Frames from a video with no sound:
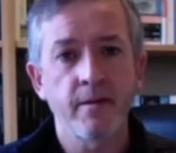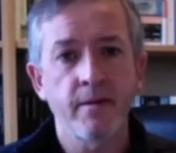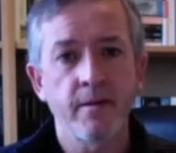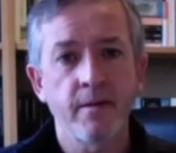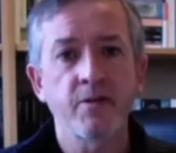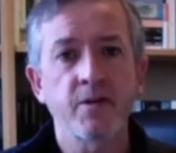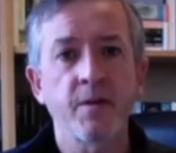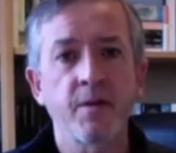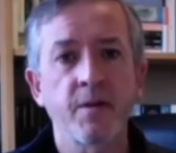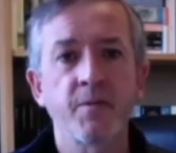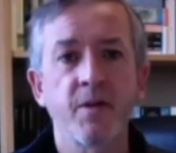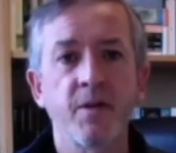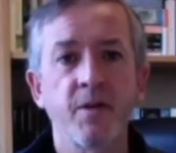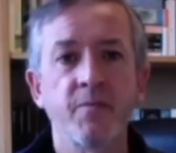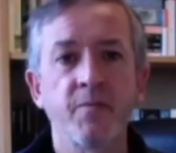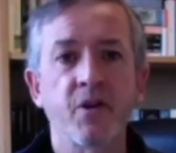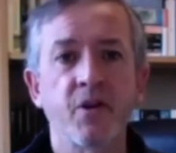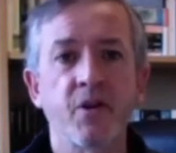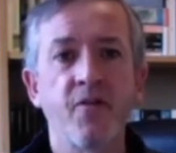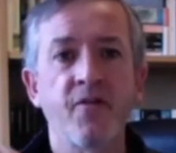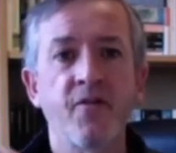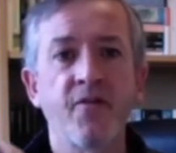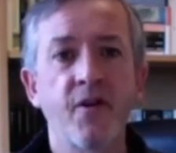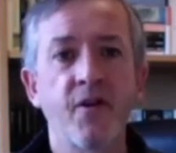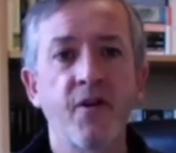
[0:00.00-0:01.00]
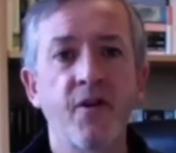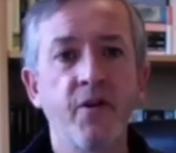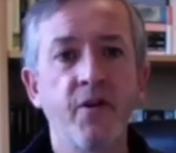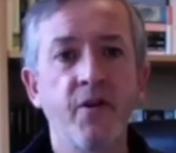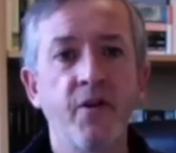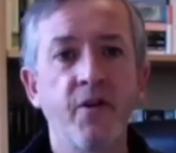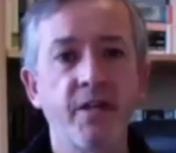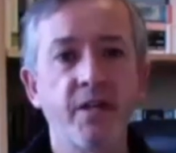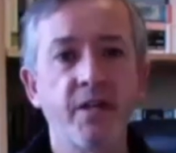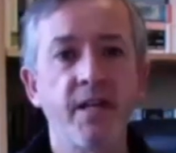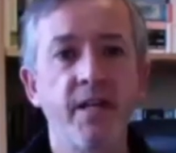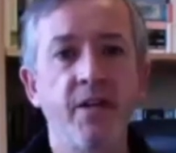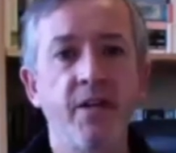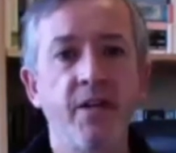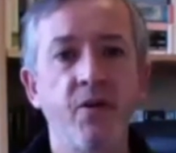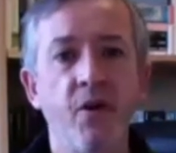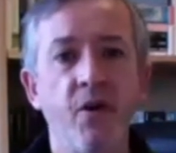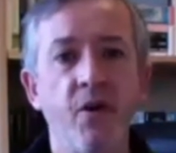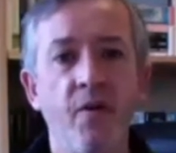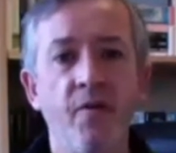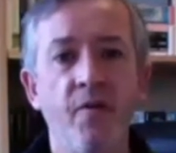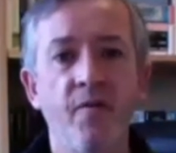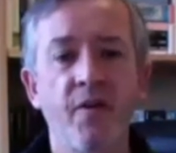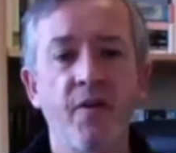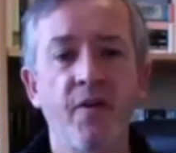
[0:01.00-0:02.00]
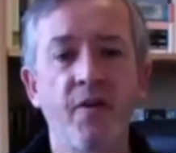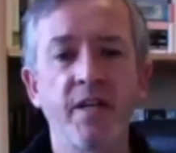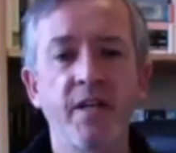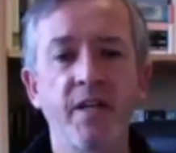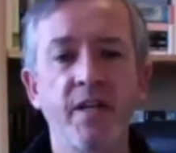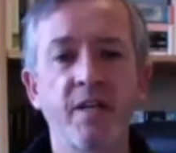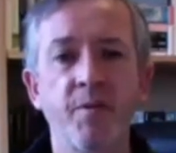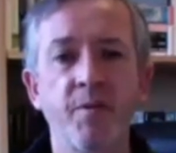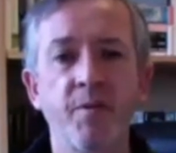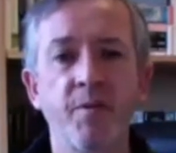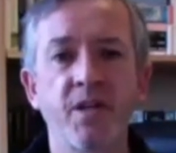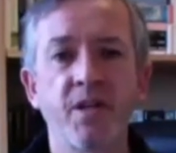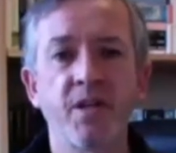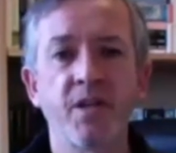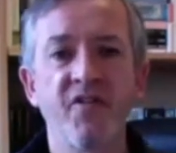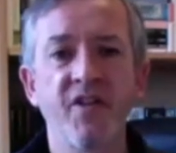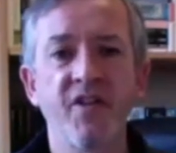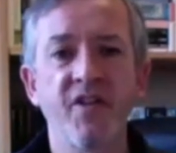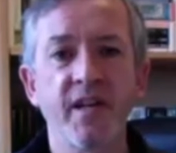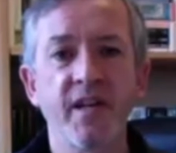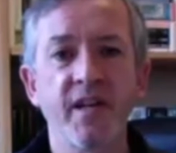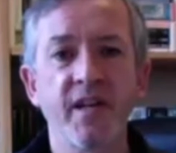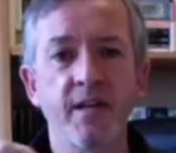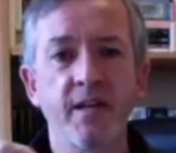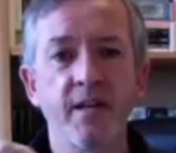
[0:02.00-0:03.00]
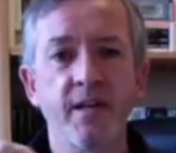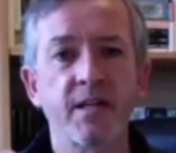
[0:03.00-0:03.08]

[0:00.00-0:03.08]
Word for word: So sometimes I'll focus in on very specific